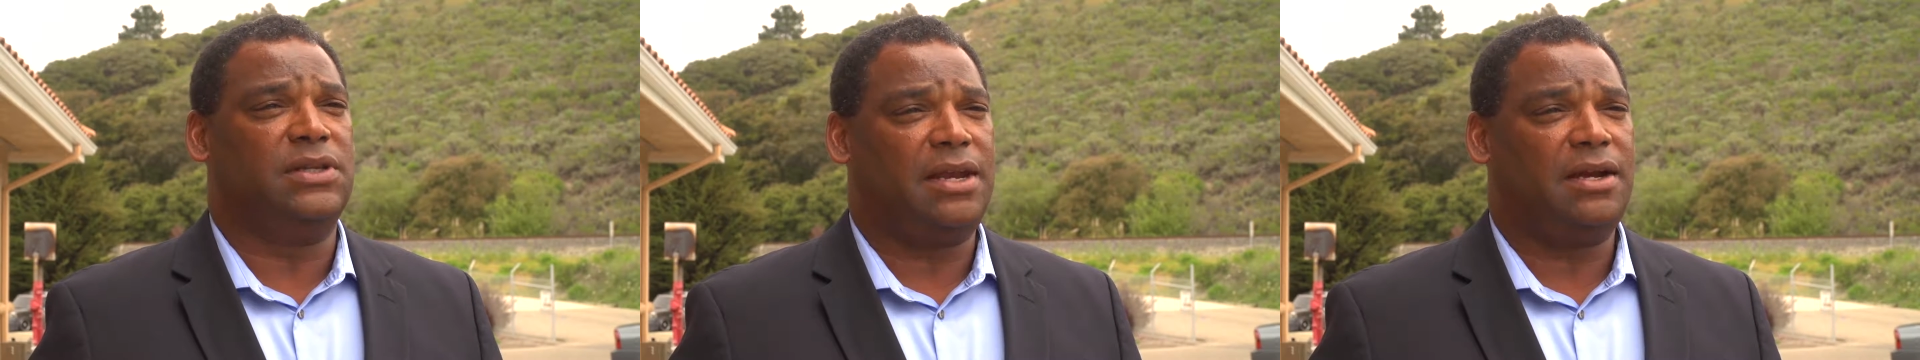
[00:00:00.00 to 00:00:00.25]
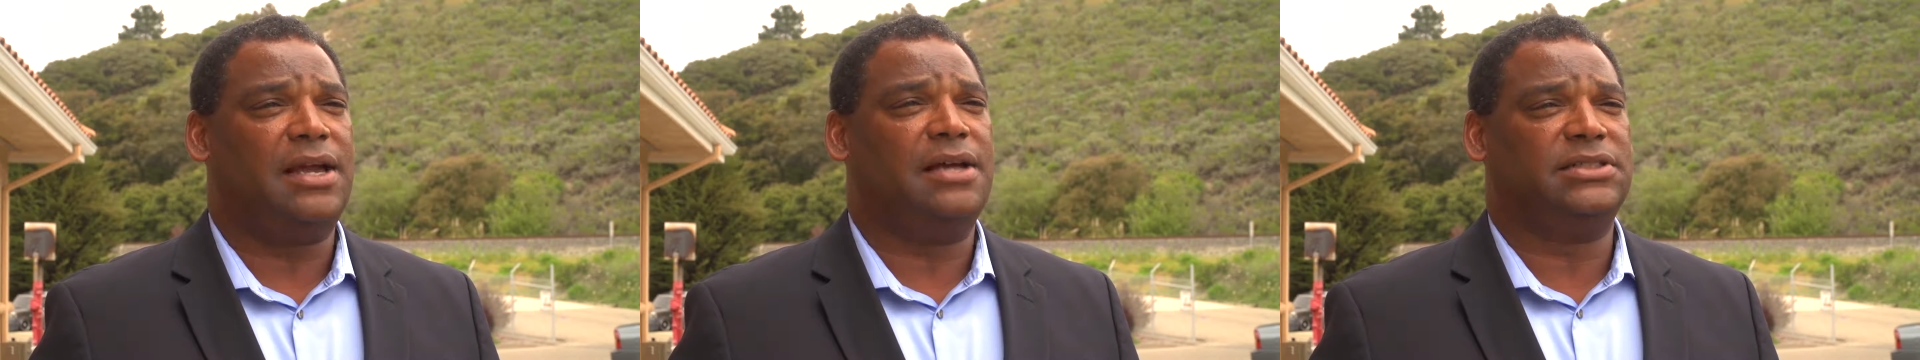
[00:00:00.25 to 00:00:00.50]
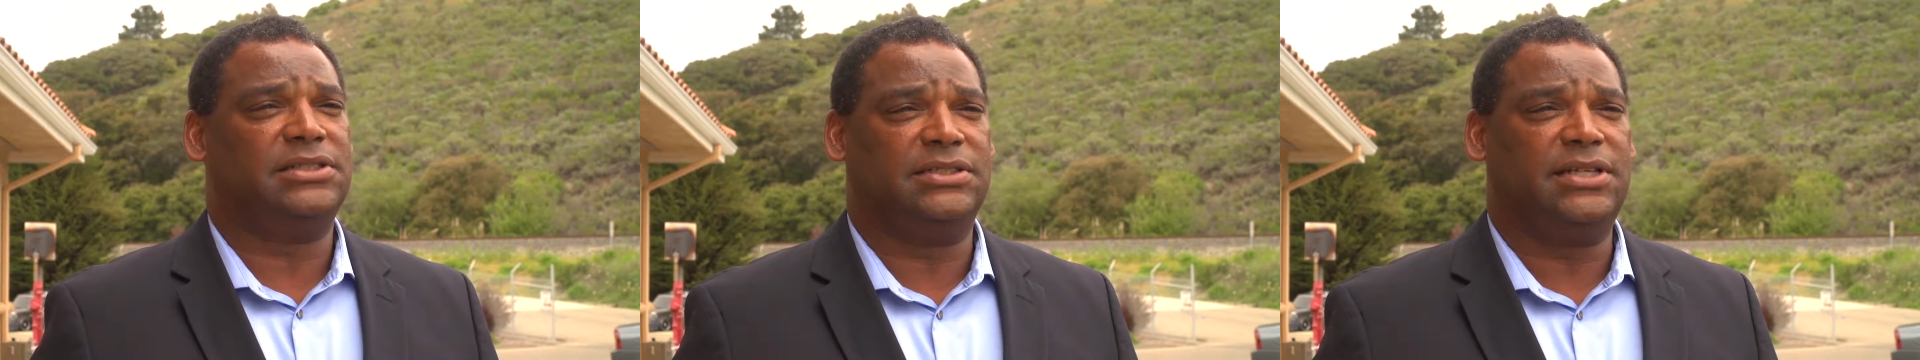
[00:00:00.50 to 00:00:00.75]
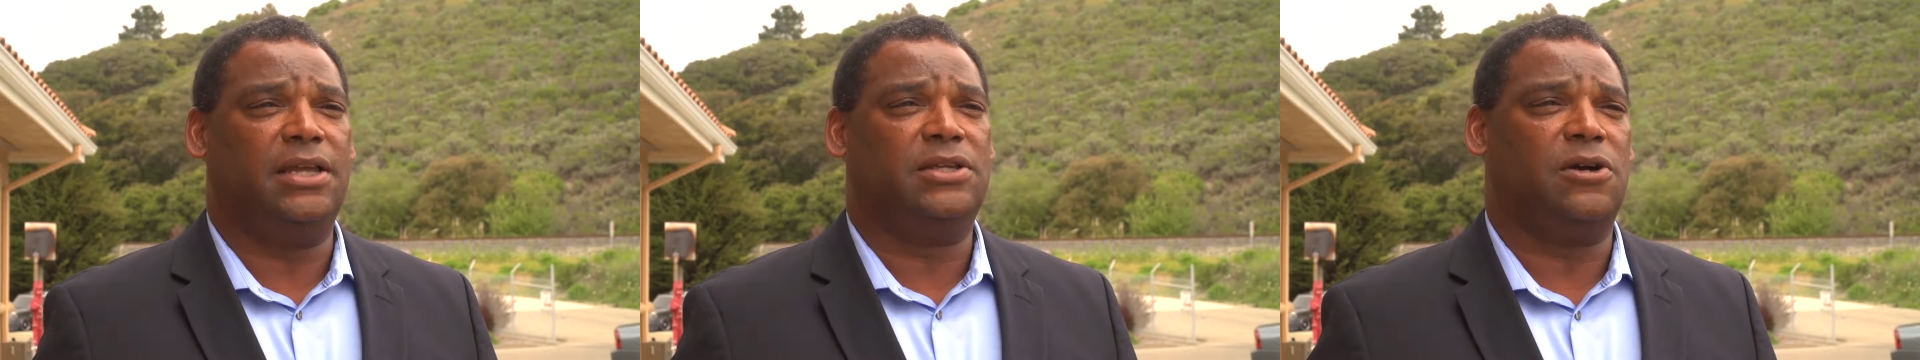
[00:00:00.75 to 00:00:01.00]
and that allows us to
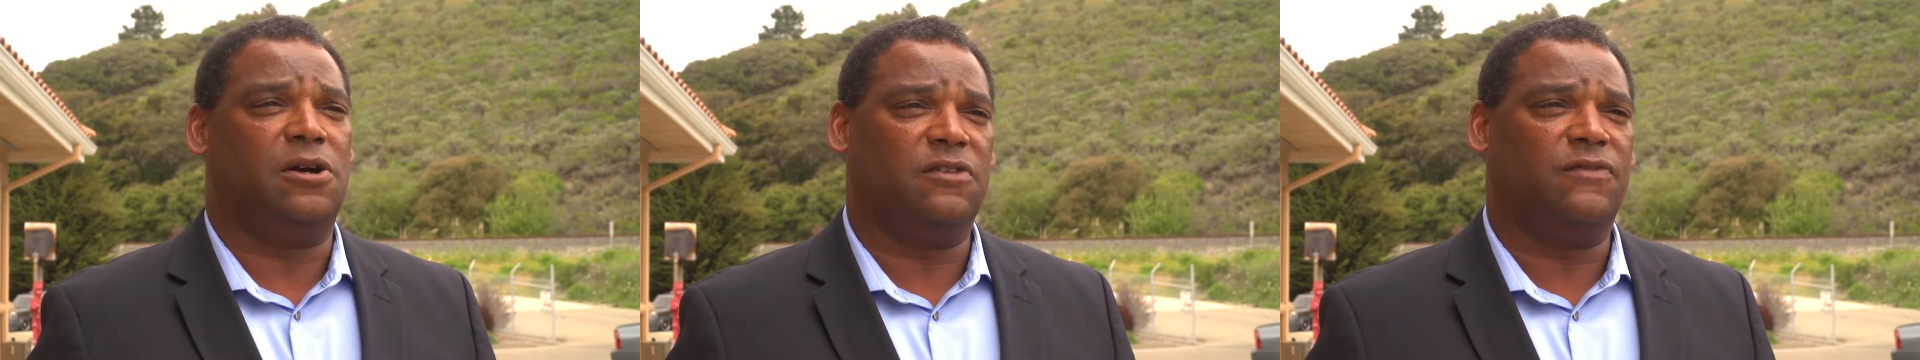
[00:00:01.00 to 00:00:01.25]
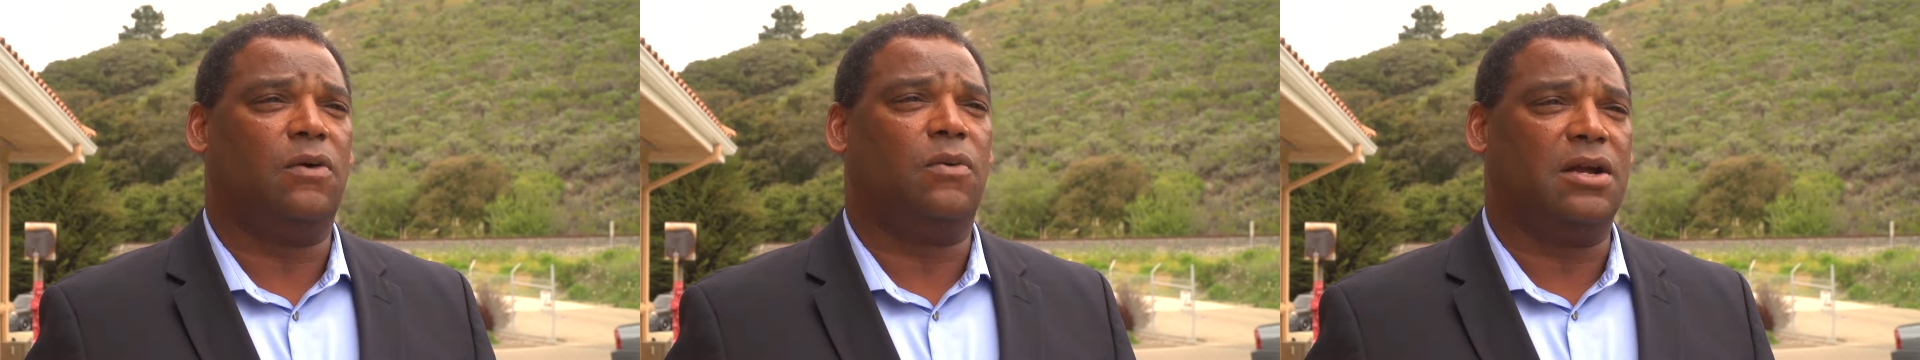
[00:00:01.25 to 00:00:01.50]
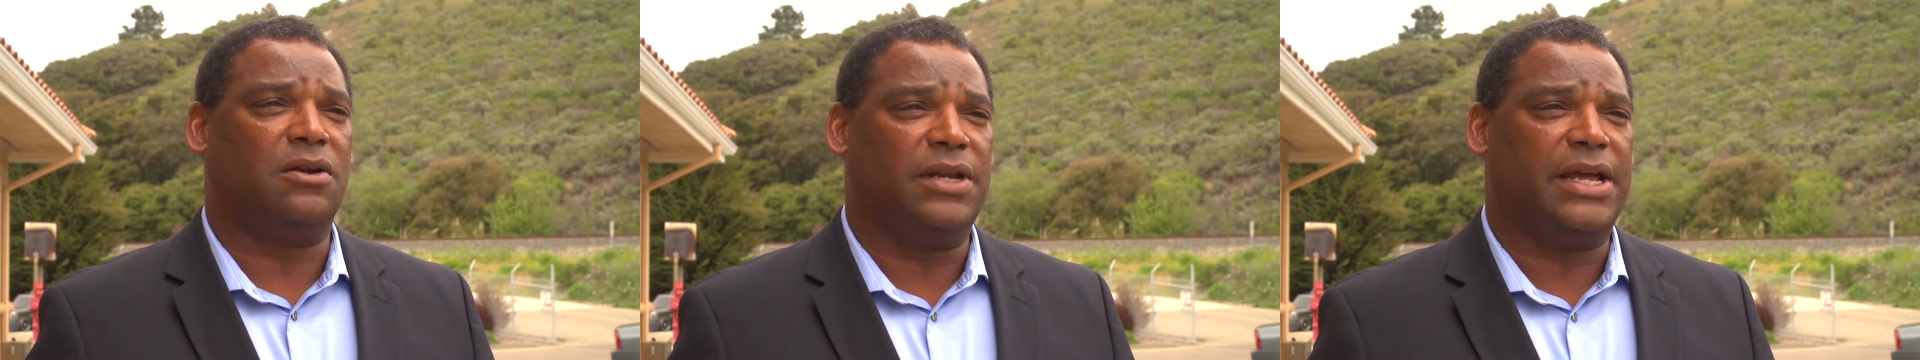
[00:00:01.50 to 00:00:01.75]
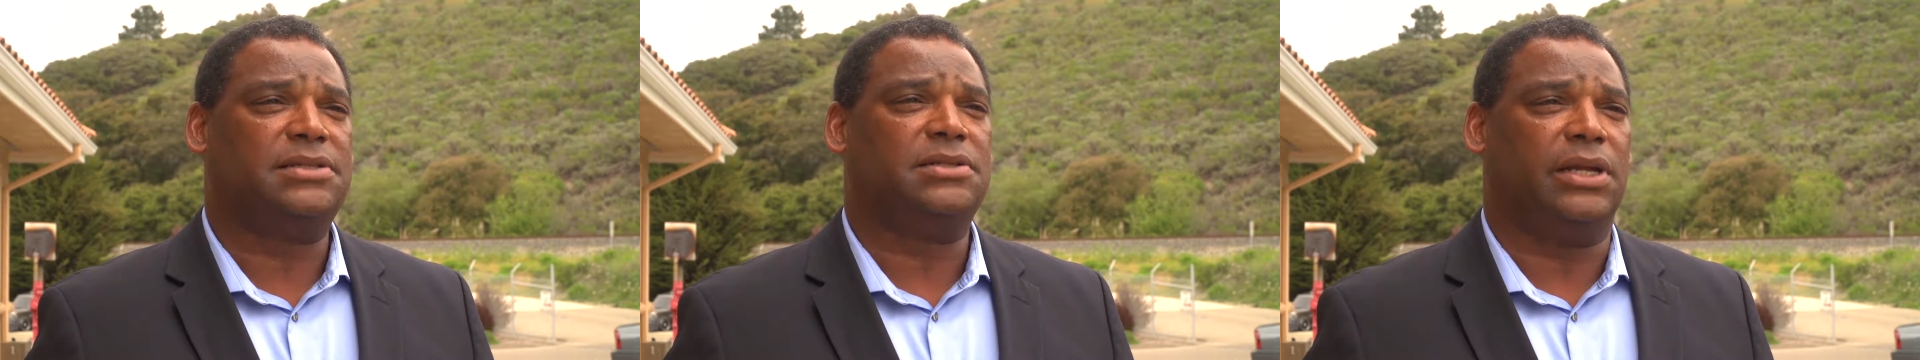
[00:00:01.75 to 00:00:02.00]
take charge of our water
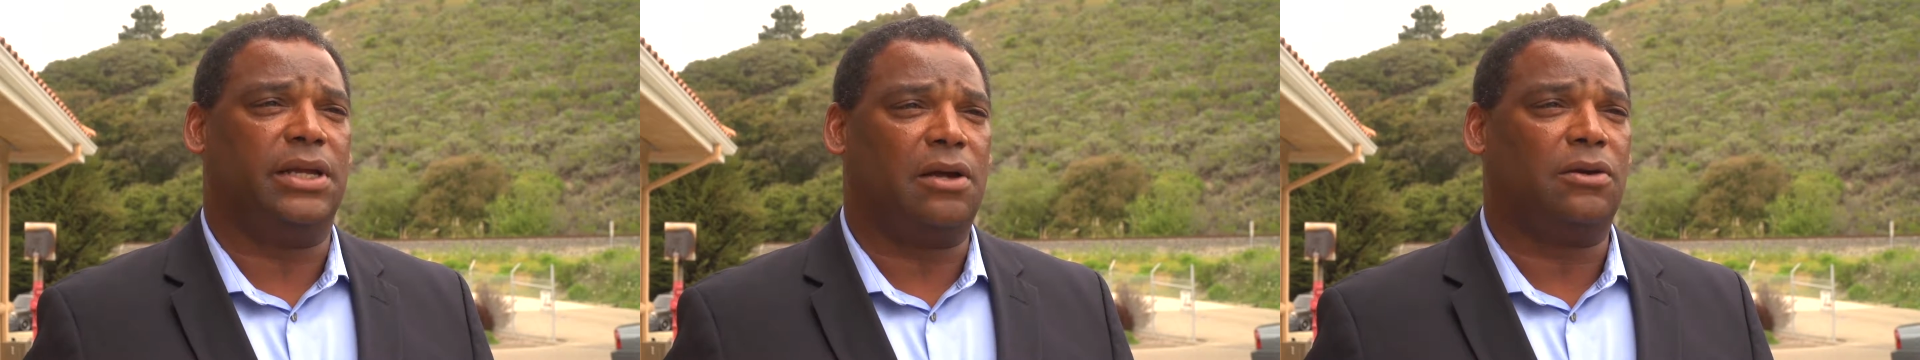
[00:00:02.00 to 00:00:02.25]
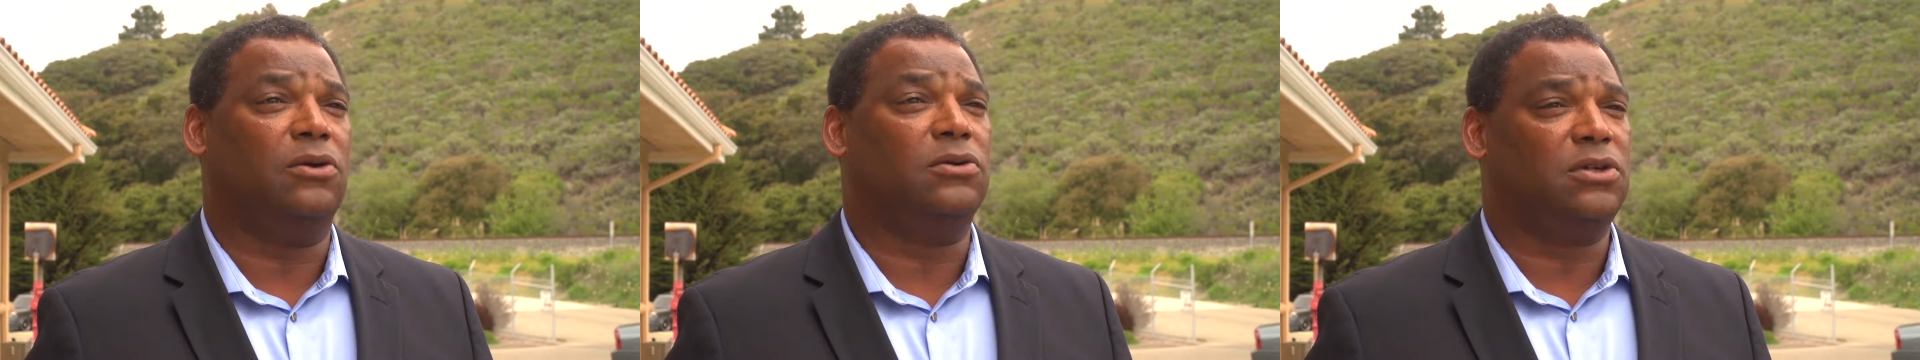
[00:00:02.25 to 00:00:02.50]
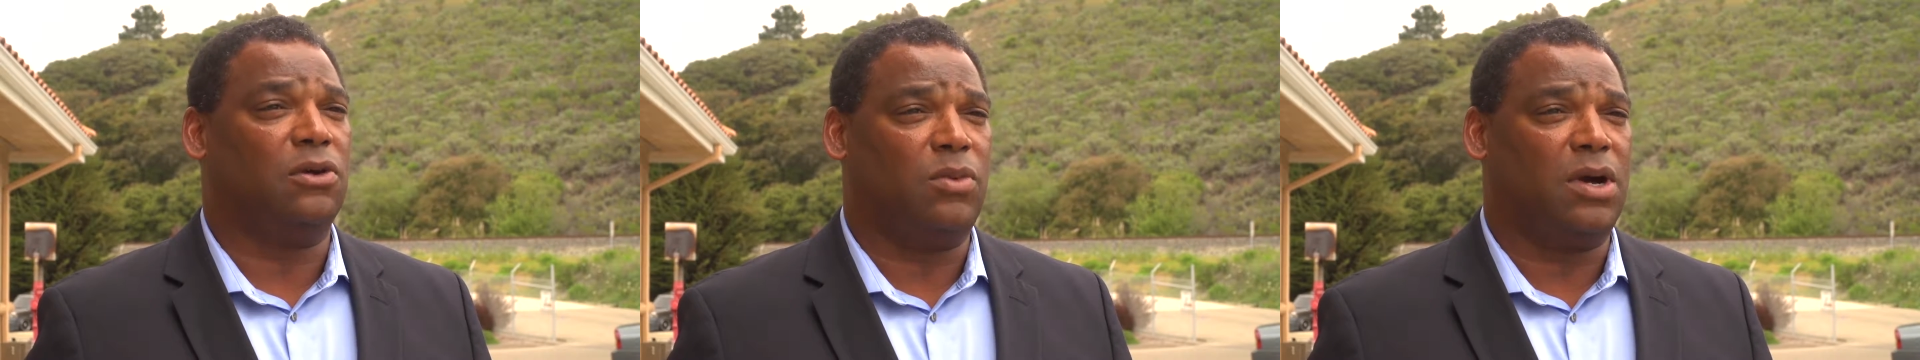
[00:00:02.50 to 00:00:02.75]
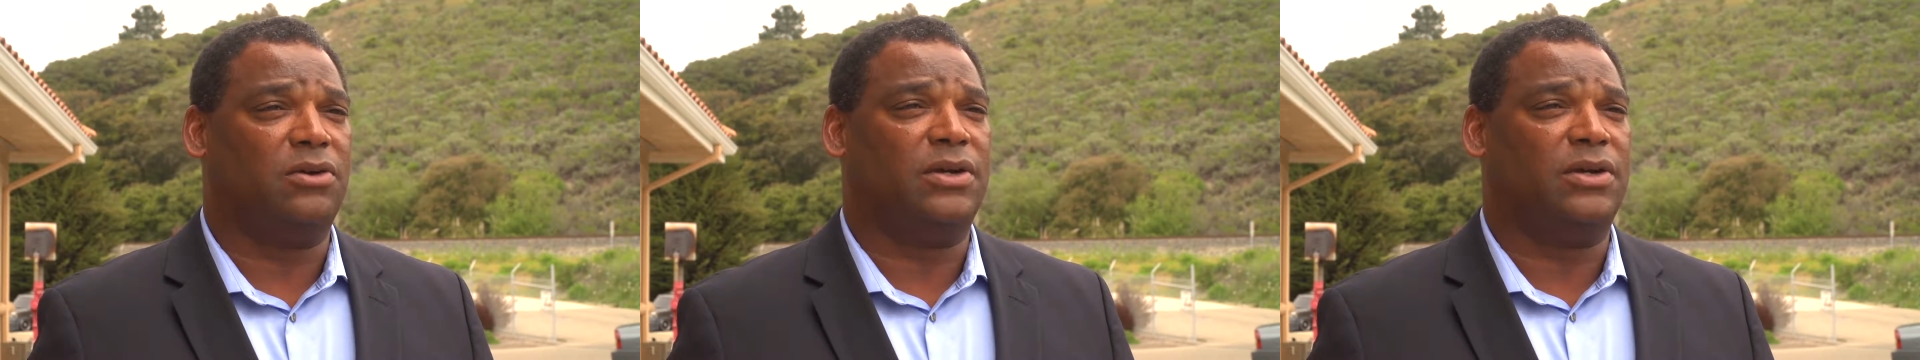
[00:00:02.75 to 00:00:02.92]
destiny, our long-term water